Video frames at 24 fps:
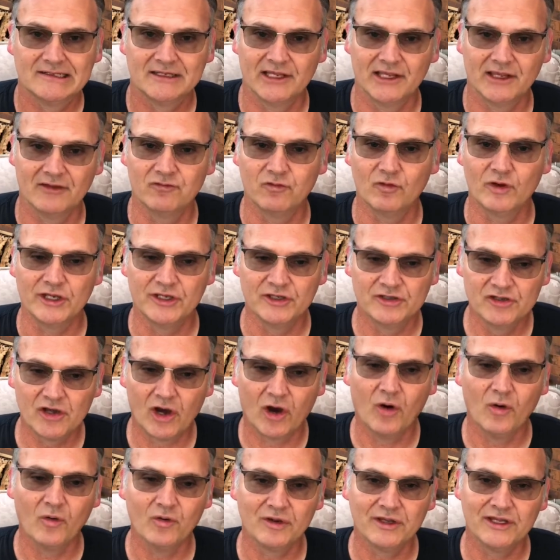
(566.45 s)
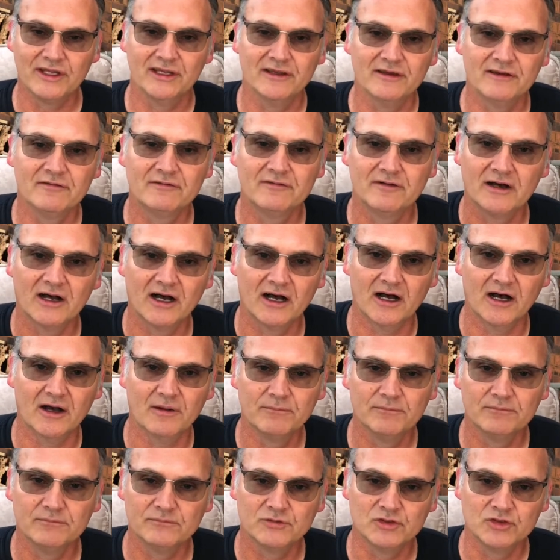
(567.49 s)
if we don't give up
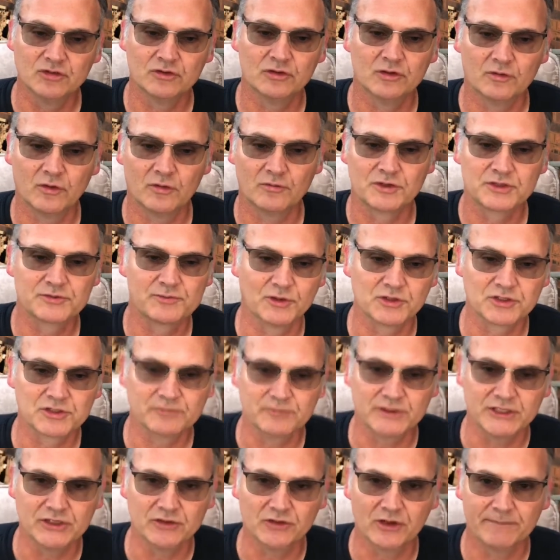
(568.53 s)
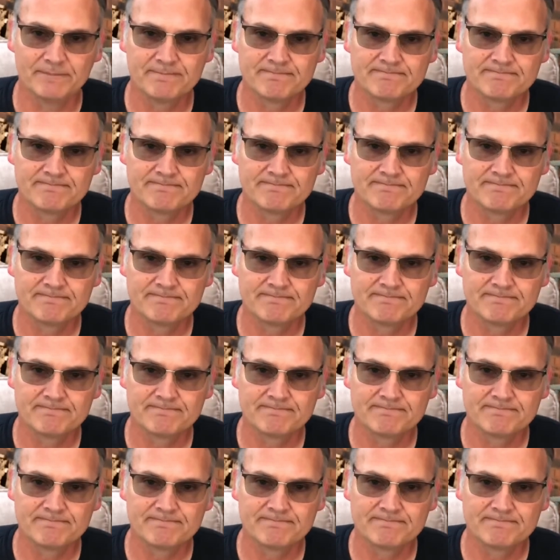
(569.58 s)
doing what we're supposed to be doing.